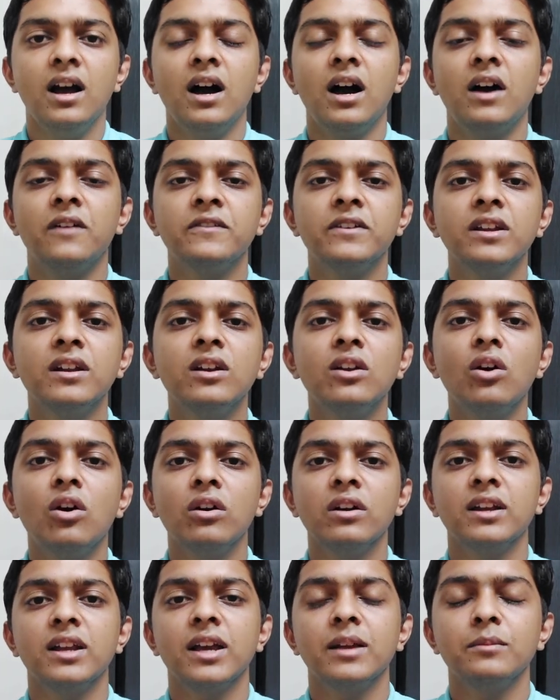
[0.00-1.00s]
After a
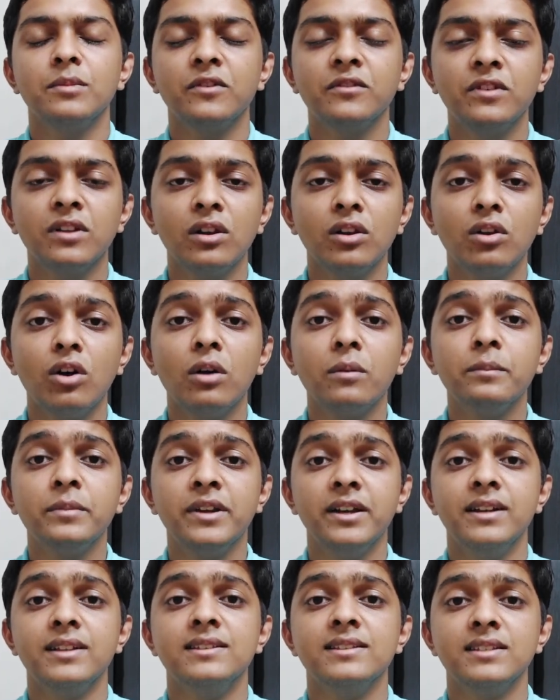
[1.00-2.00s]
long time, after a long
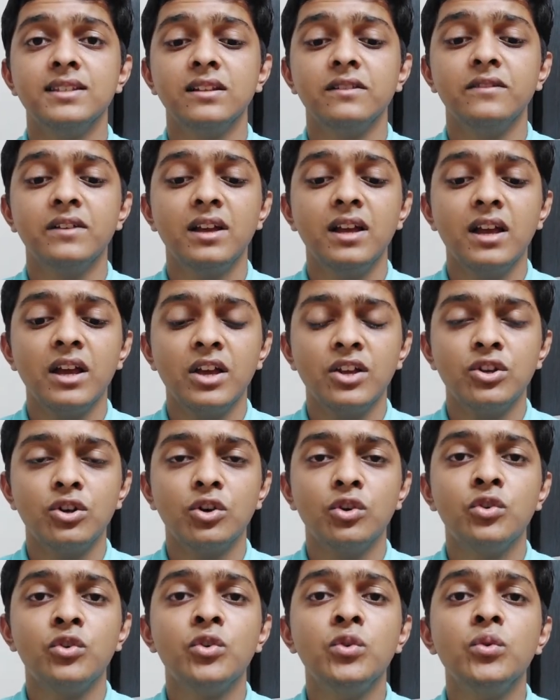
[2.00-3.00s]
period itself,
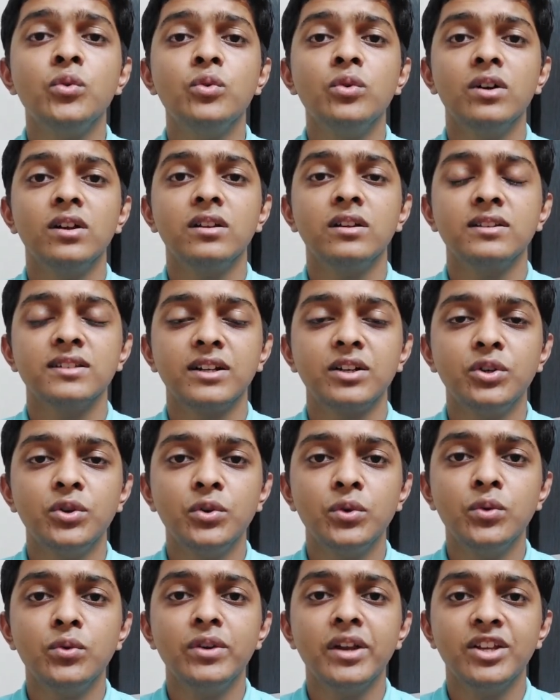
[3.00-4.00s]
your true colors and
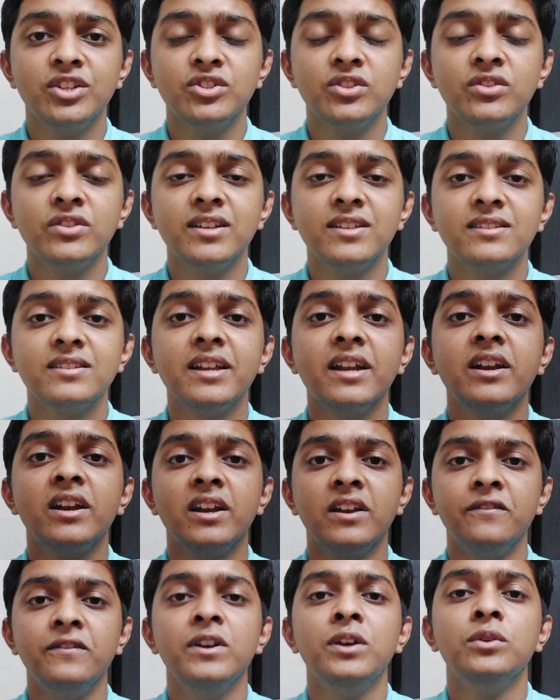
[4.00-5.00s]
true nature does get
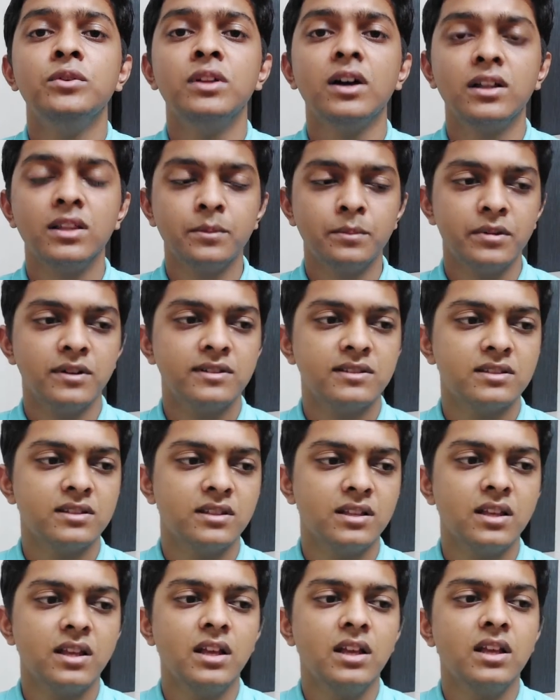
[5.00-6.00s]
revealed to the other
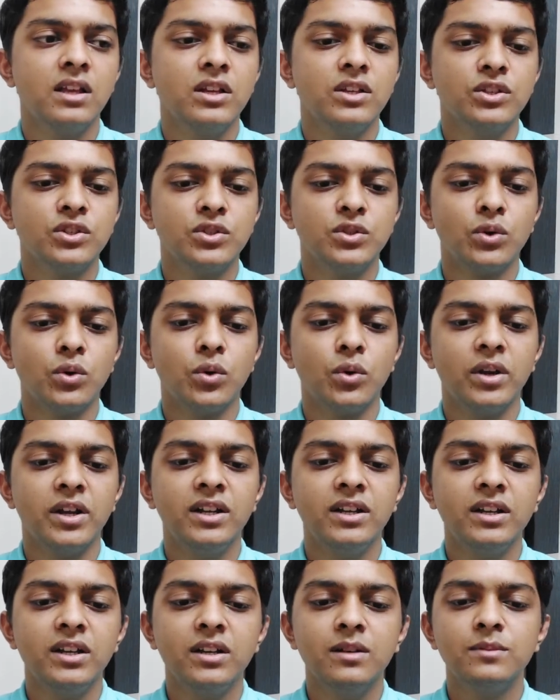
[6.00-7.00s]
person. So
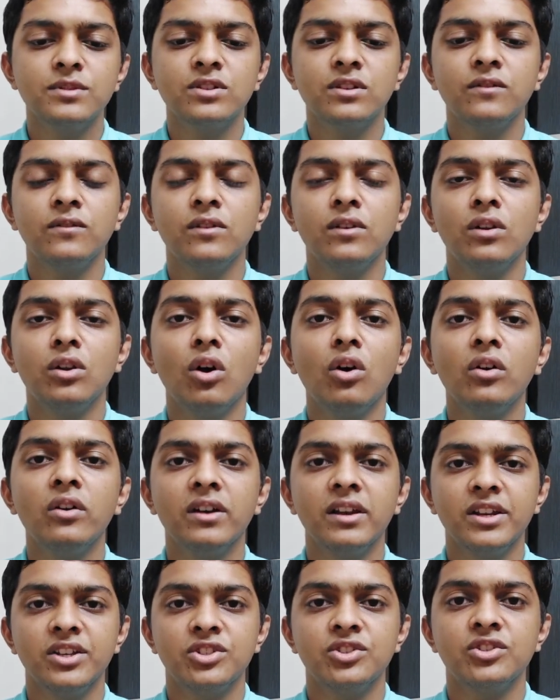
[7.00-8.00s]
in terms of long
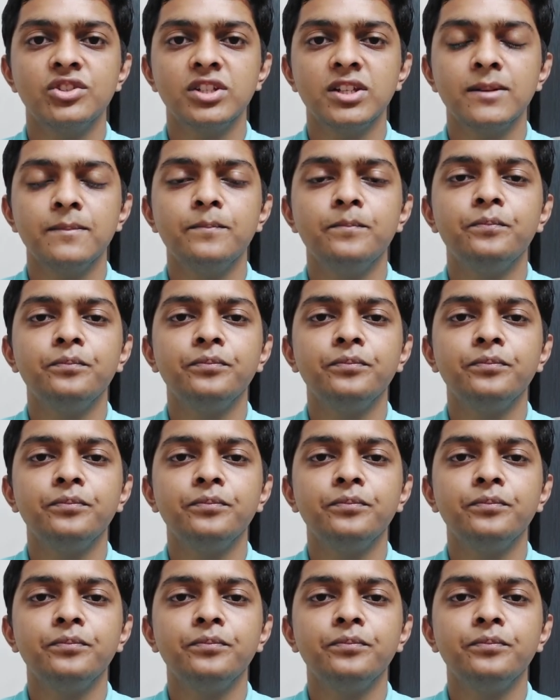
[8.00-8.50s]
relationship,